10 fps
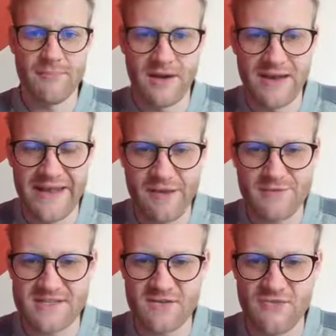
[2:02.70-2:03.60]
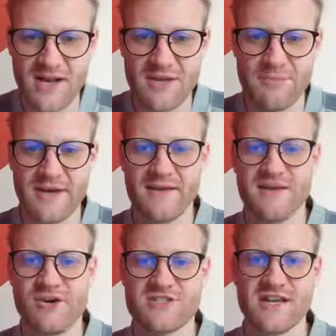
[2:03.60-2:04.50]
my name is invalid
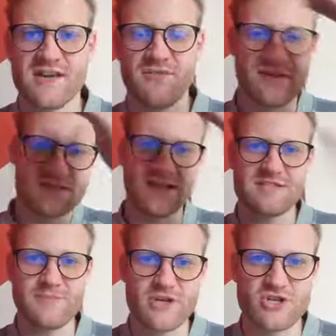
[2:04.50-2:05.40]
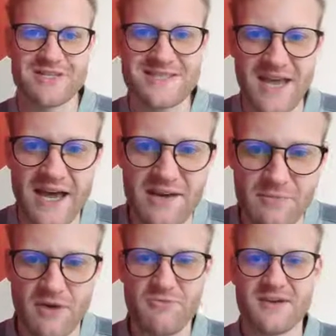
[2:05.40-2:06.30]
because I have this like special sign
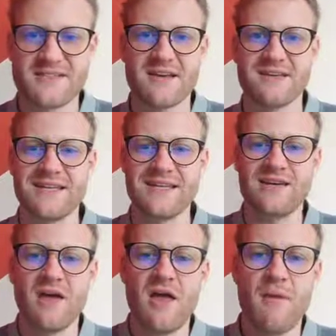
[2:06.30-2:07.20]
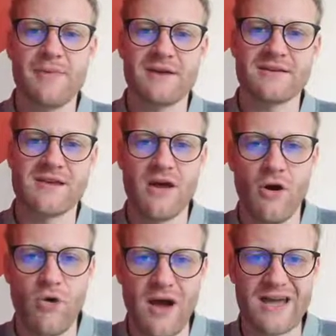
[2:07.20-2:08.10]
above my second E, but
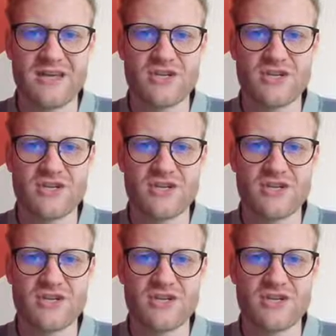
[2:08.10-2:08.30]
now I